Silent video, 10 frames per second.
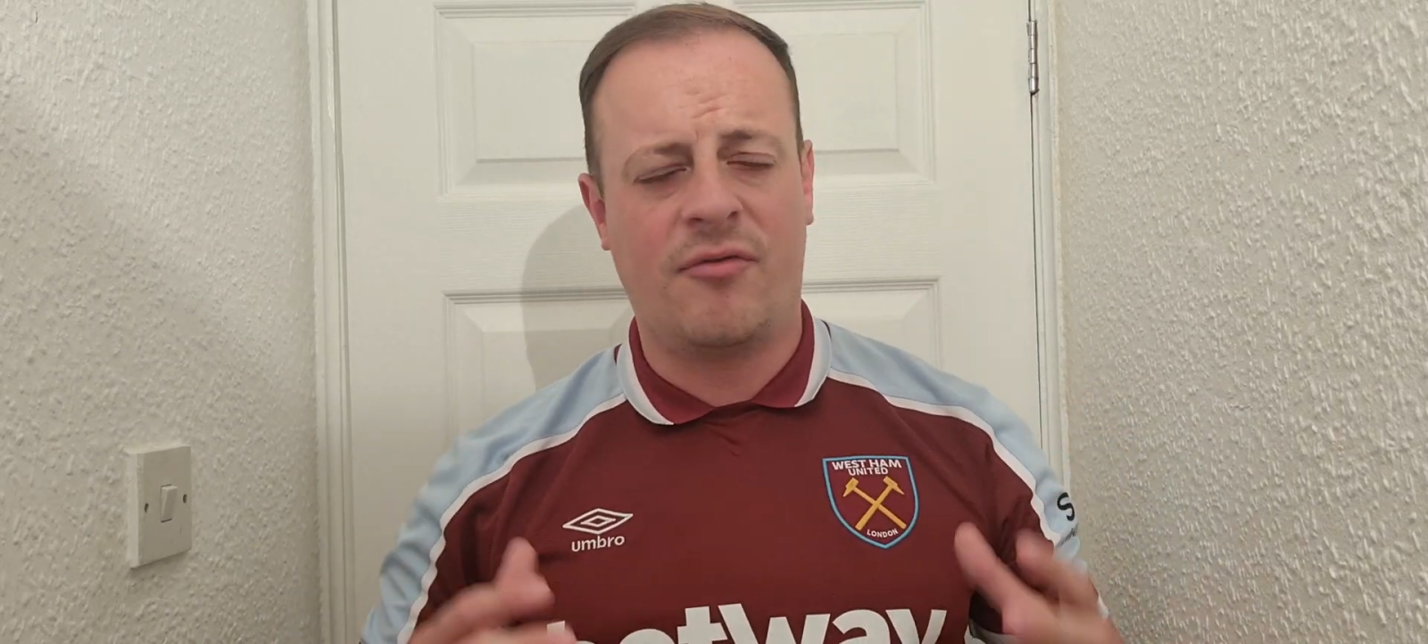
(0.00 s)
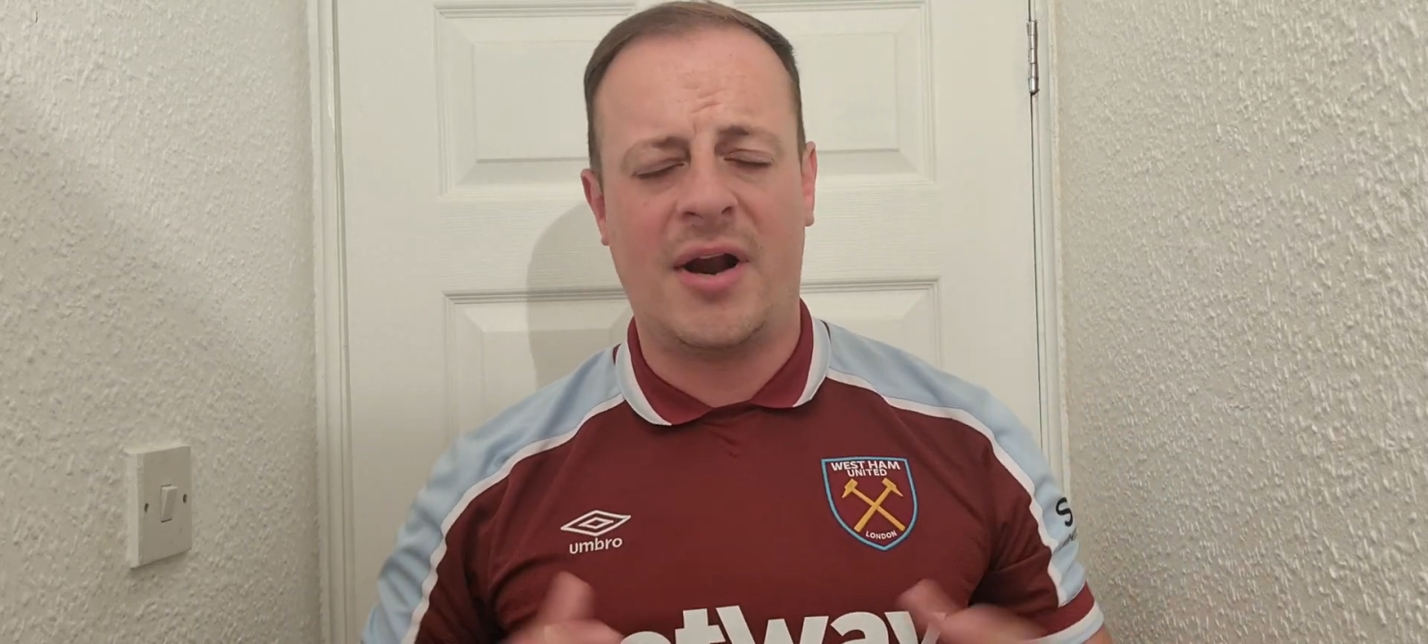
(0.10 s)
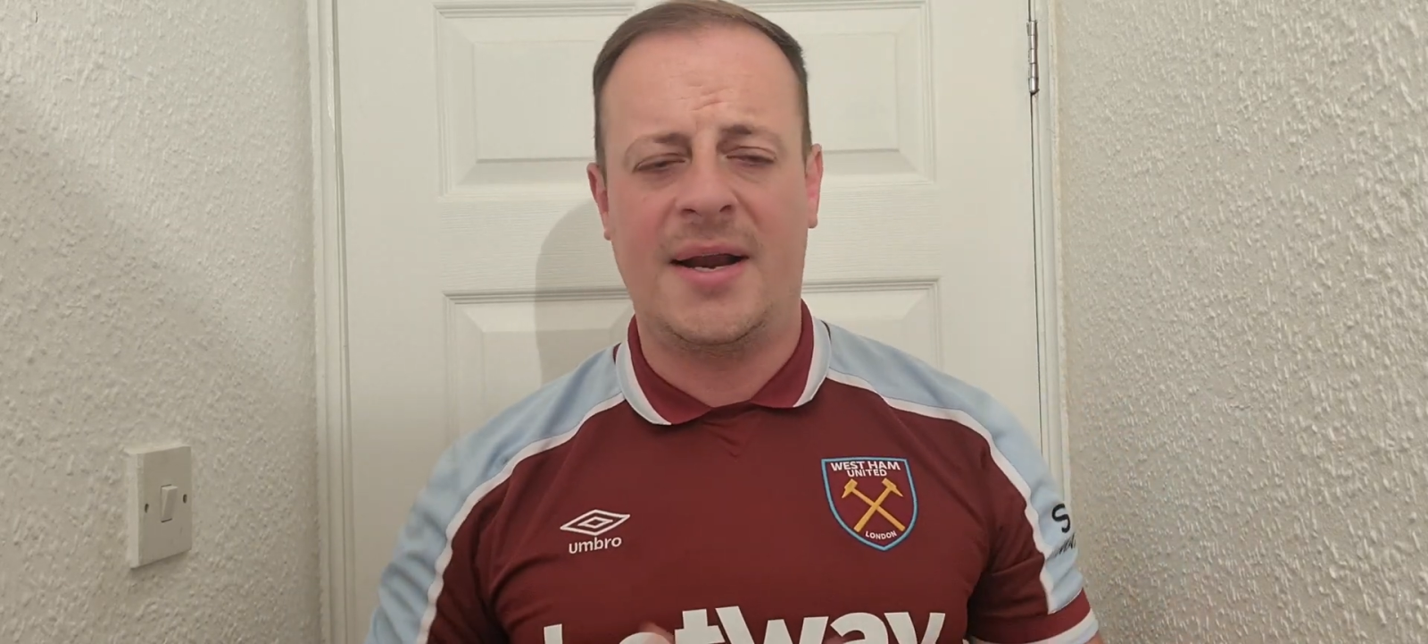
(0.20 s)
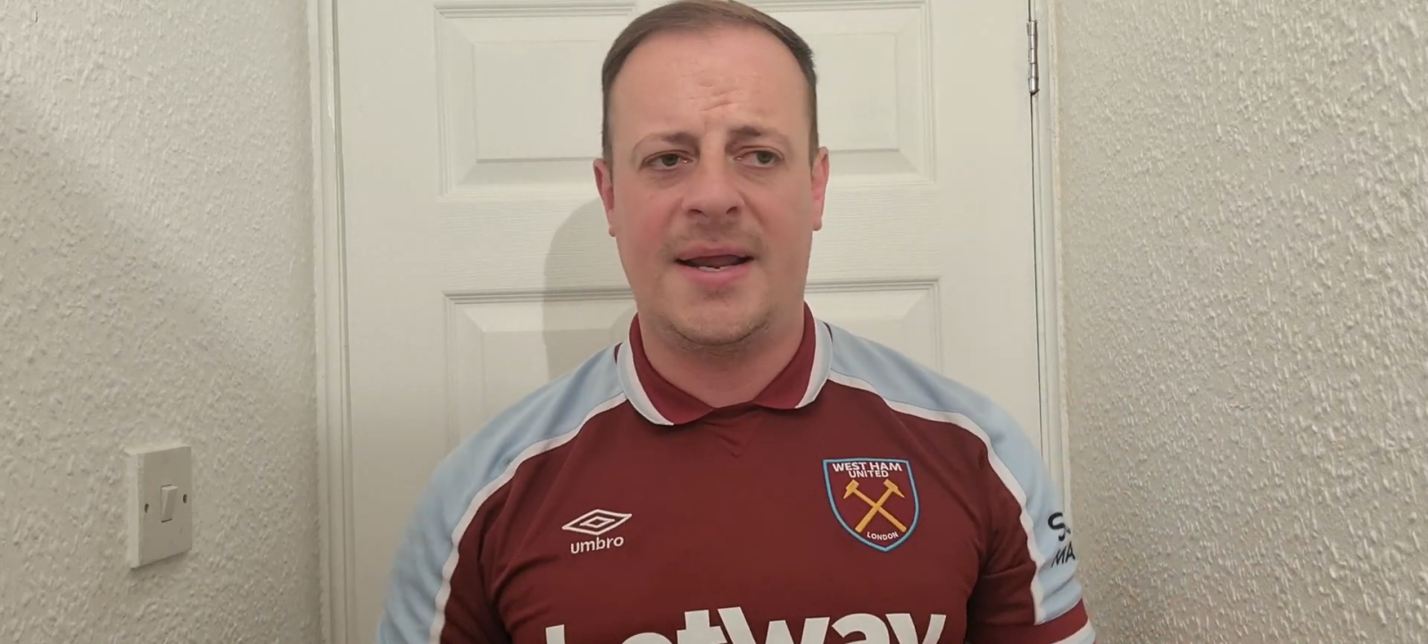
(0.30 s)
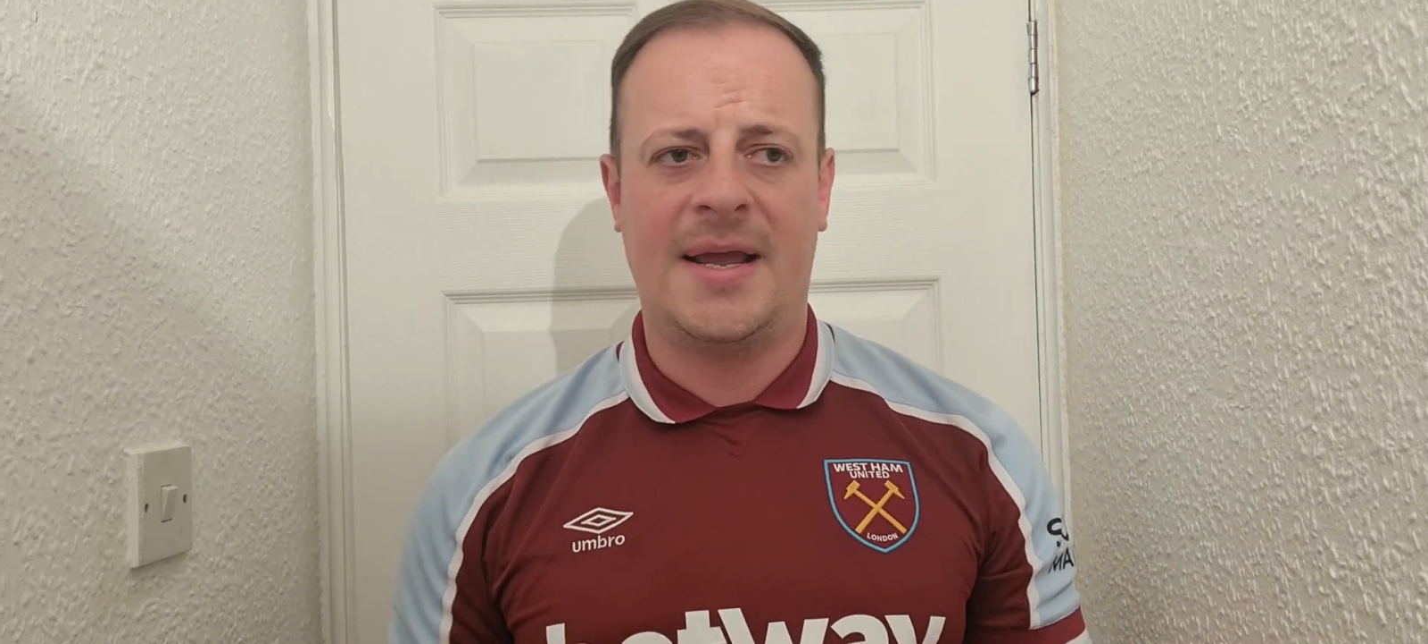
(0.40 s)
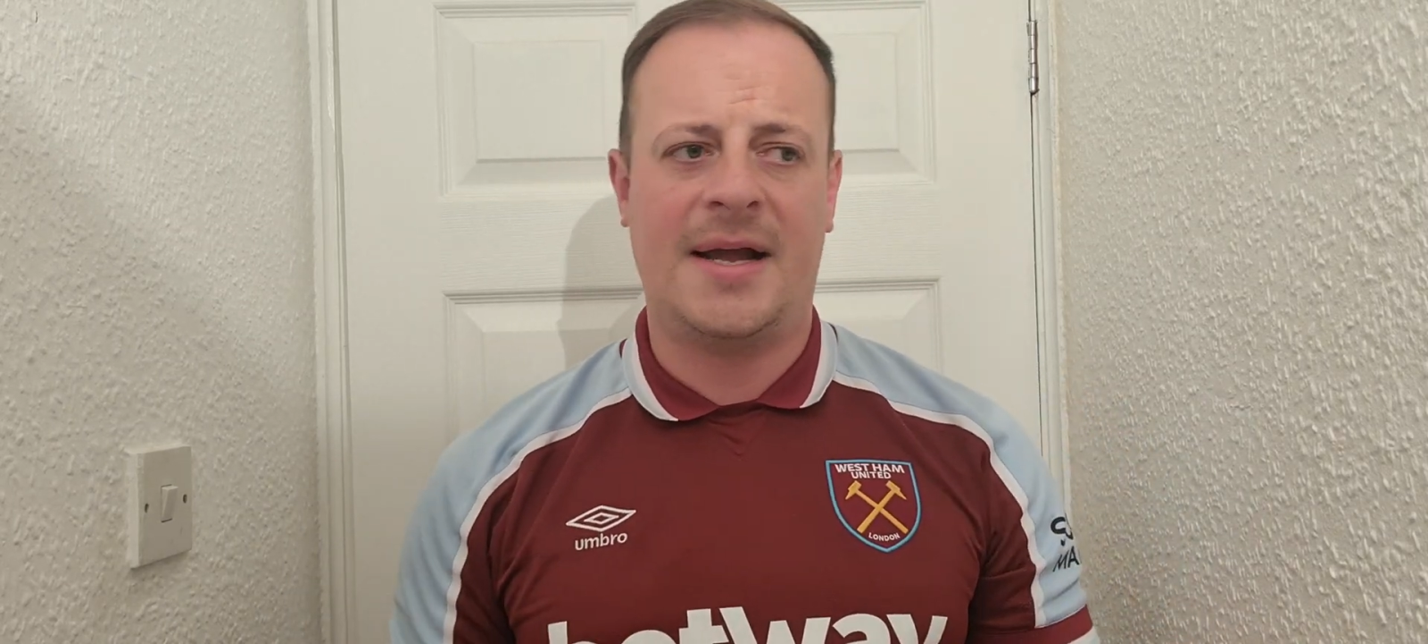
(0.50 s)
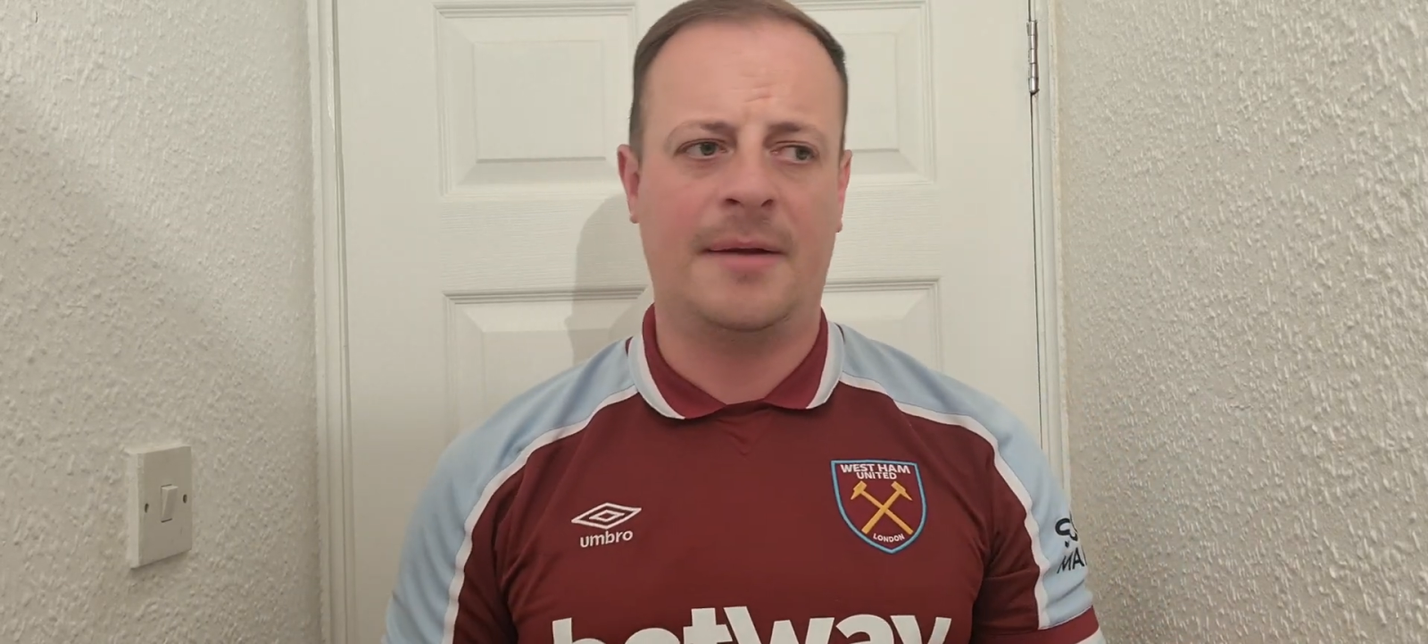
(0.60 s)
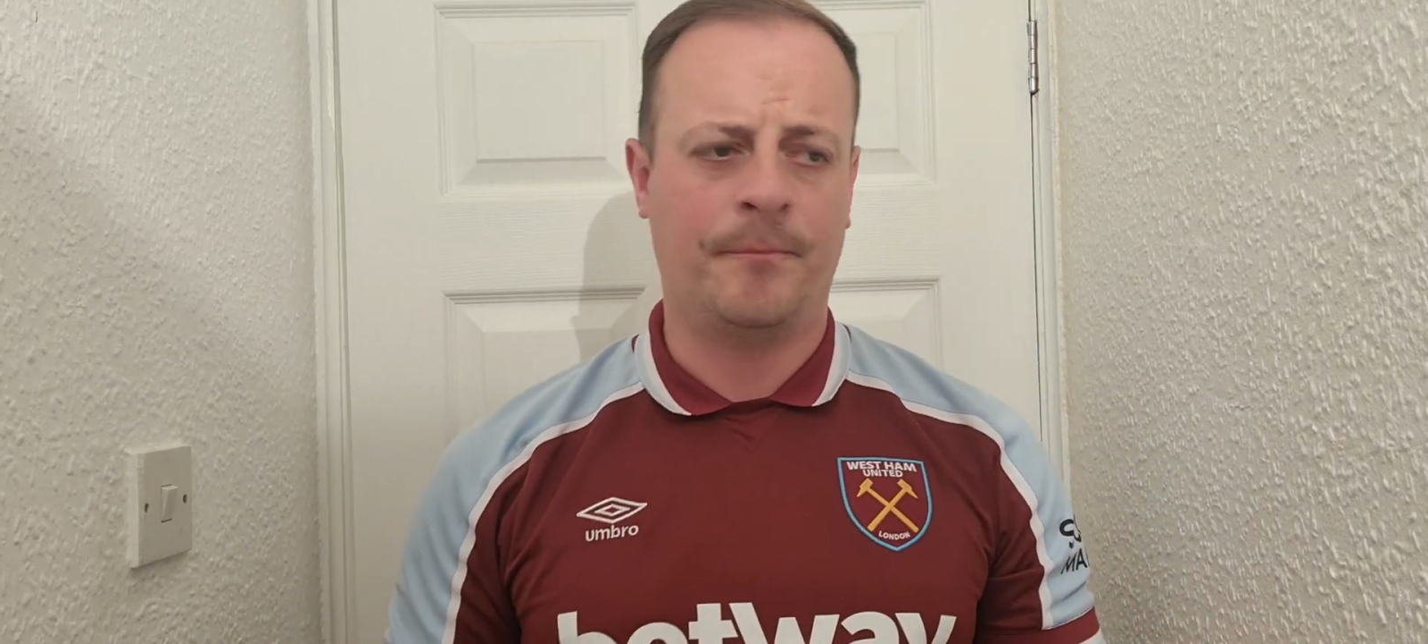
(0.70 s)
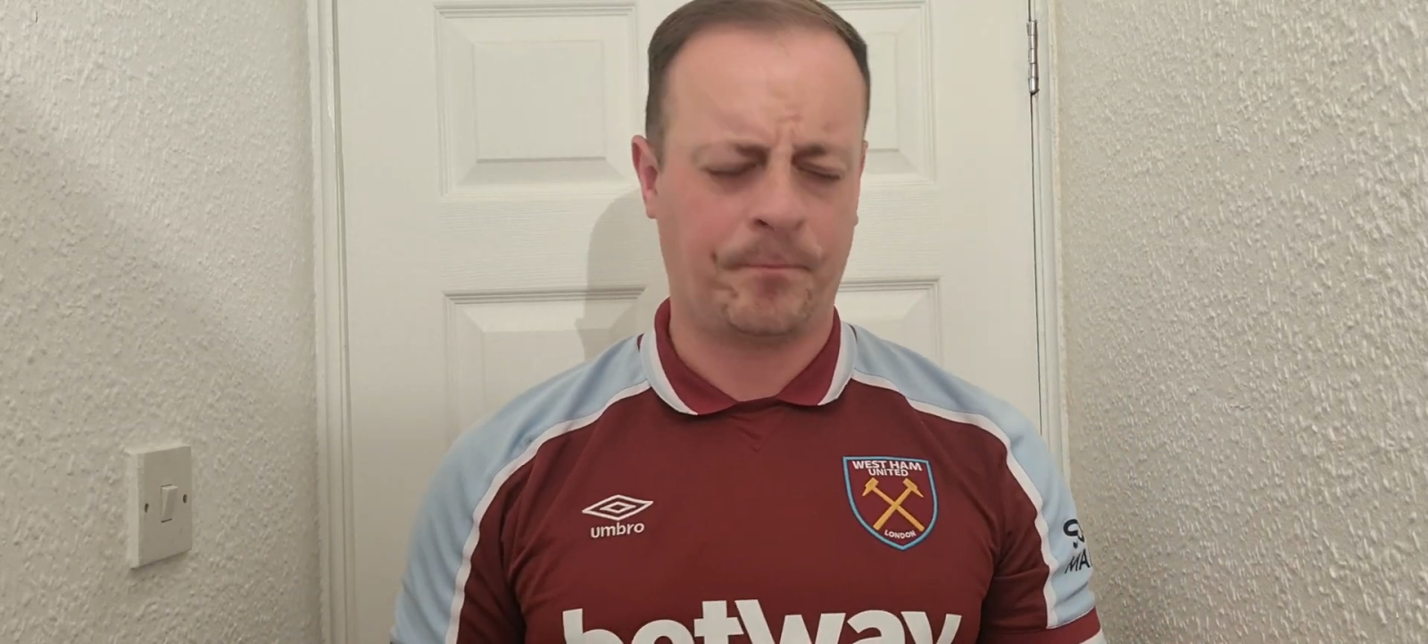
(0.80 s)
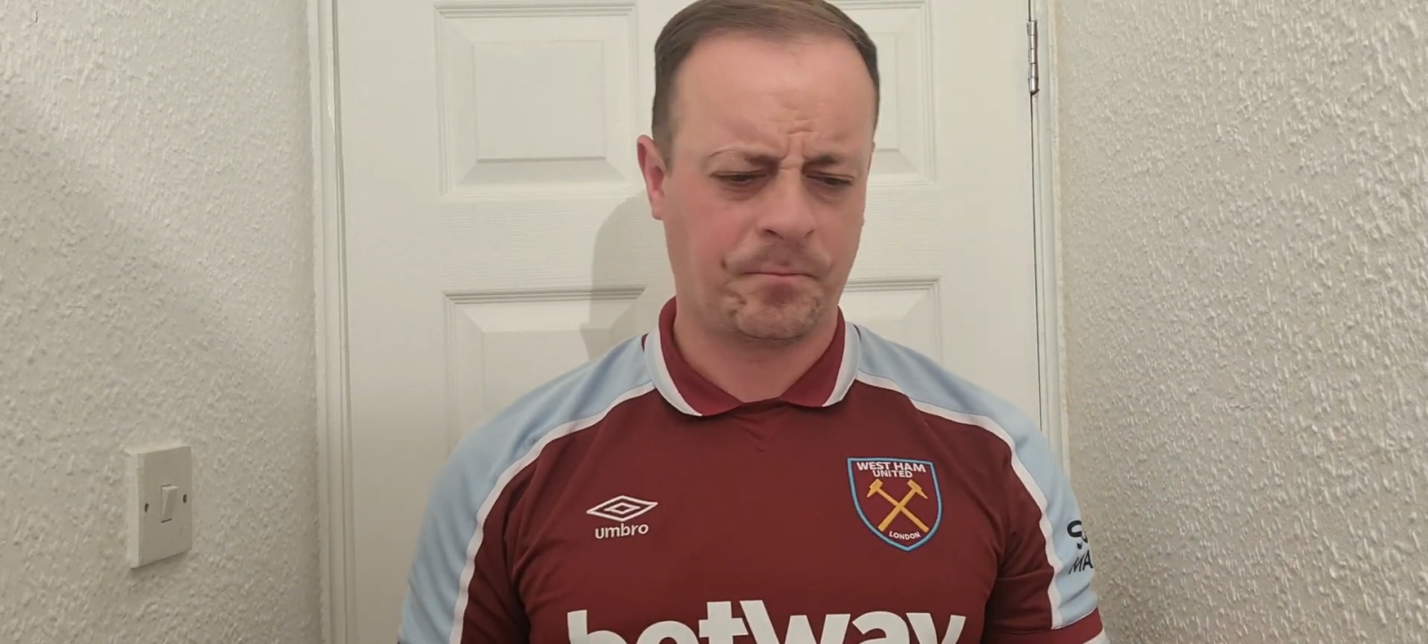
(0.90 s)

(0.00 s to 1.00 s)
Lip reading: threat in the air,